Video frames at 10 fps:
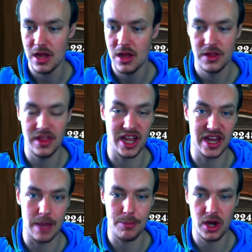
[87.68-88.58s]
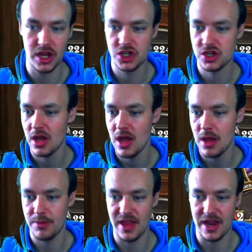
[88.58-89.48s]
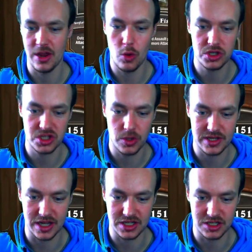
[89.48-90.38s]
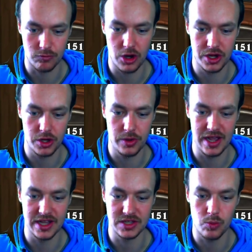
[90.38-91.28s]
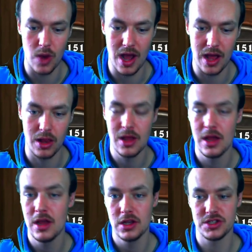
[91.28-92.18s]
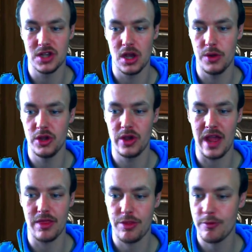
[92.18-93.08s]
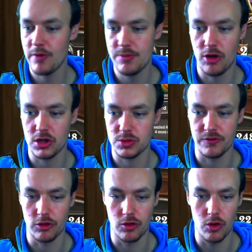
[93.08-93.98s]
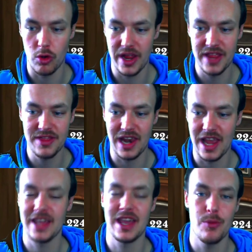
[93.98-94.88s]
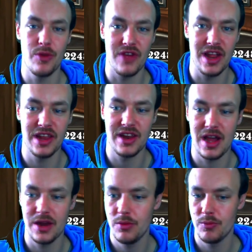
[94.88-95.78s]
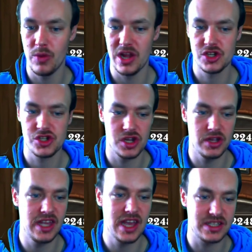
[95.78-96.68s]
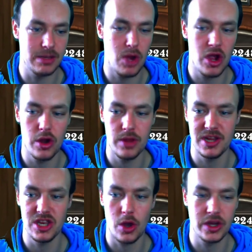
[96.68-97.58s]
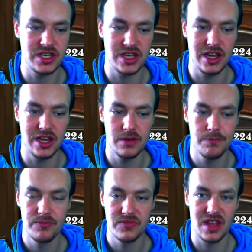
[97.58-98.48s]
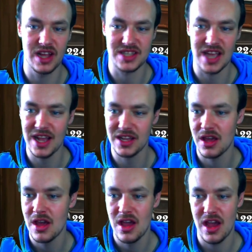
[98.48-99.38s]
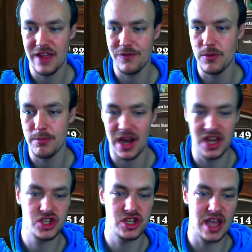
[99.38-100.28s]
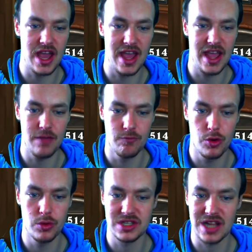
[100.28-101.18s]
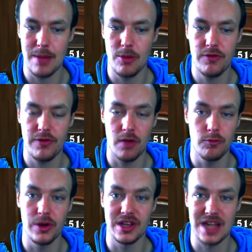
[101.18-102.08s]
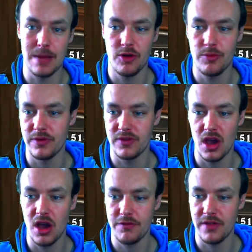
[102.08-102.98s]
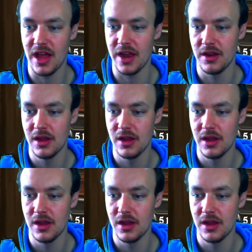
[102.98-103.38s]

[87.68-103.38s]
they're going to get punished, but then it also attacks the right unit as well. So you're getting 3 procs with Trigore in the late game with Illidan, which, yes, it might only be 19 attack. If you manage to get a runic slam off with Guff, then